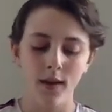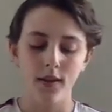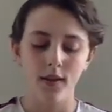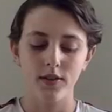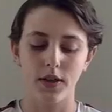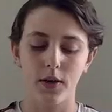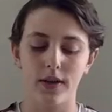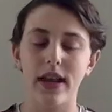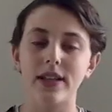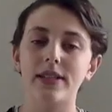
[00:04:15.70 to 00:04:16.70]
So
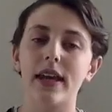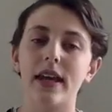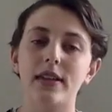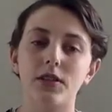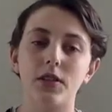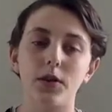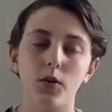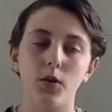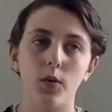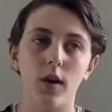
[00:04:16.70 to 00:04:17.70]
the next thing is
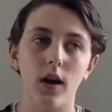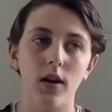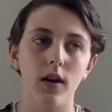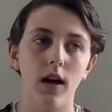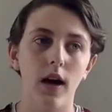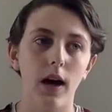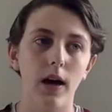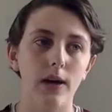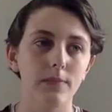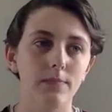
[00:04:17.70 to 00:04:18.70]
to
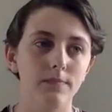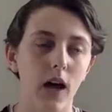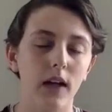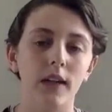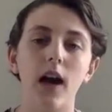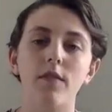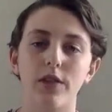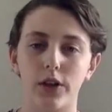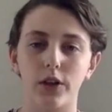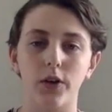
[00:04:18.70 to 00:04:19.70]
uncover
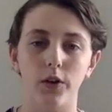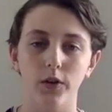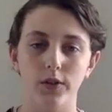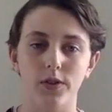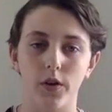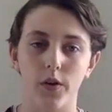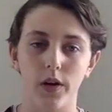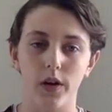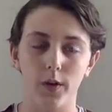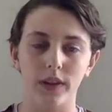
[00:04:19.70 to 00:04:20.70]
their goals
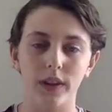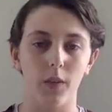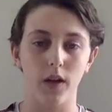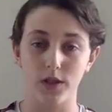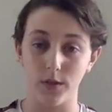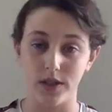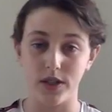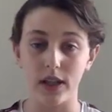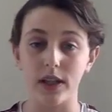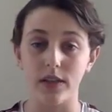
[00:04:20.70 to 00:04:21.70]
or what they want to
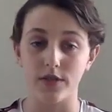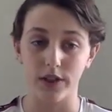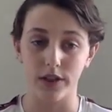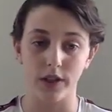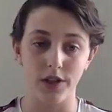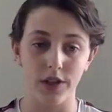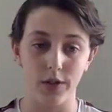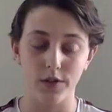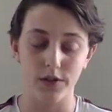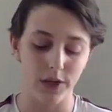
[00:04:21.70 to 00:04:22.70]
achieve during the
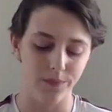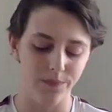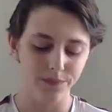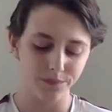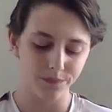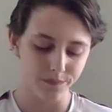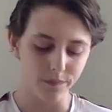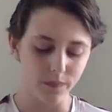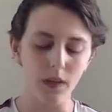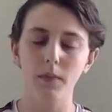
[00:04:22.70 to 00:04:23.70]
show. So
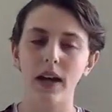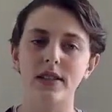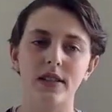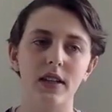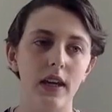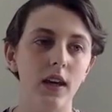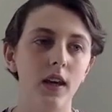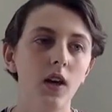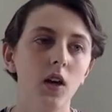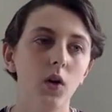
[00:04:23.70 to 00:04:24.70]

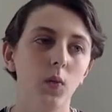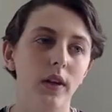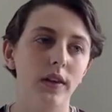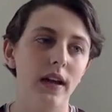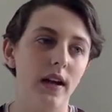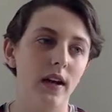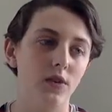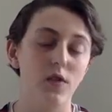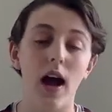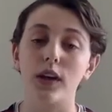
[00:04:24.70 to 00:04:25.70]
basically what they're
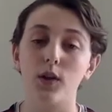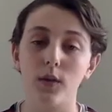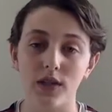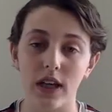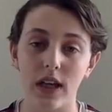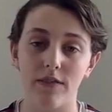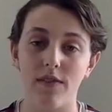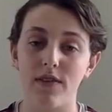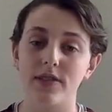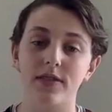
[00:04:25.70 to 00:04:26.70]
trying to achieve,
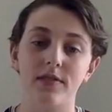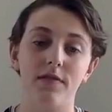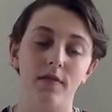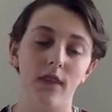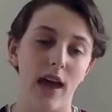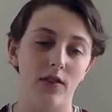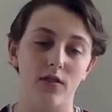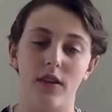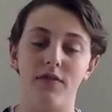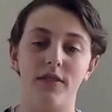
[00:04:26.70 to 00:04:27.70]
if it's
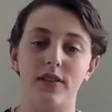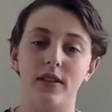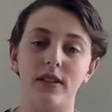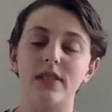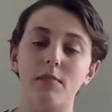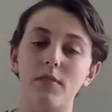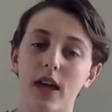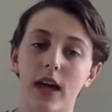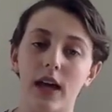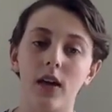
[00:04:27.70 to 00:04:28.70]
actually physically
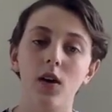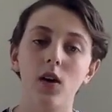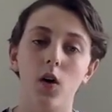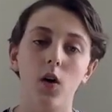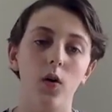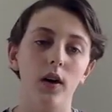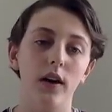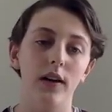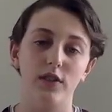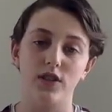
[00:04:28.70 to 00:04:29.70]
something or
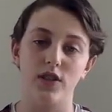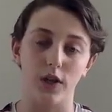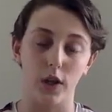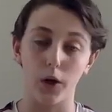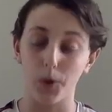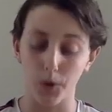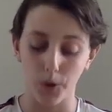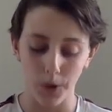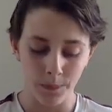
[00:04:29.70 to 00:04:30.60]
if it's just a goal.